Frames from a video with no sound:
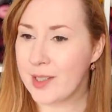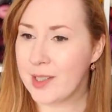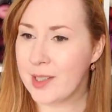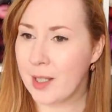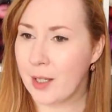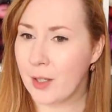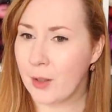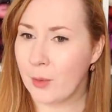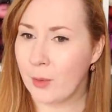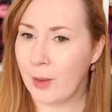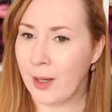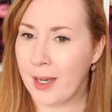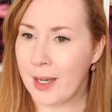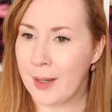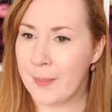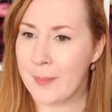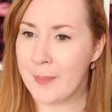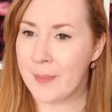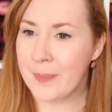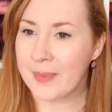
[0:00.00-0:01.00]
So
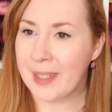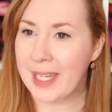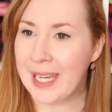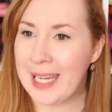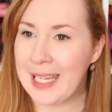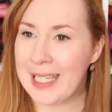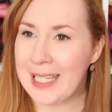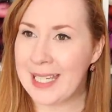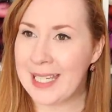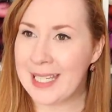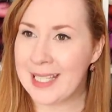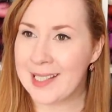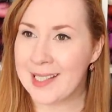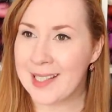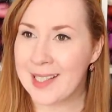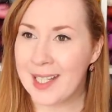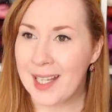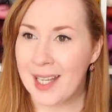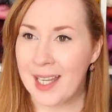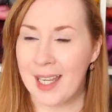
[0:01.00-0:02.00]

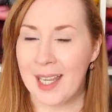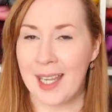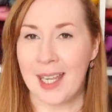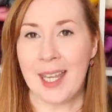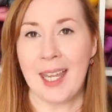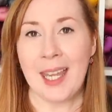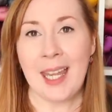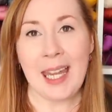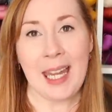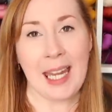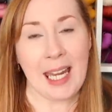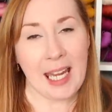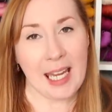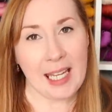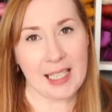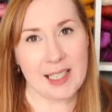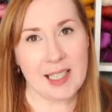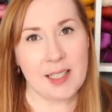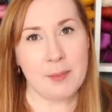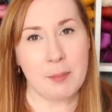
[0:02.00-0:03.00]

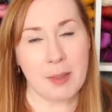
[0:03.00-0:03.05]
it's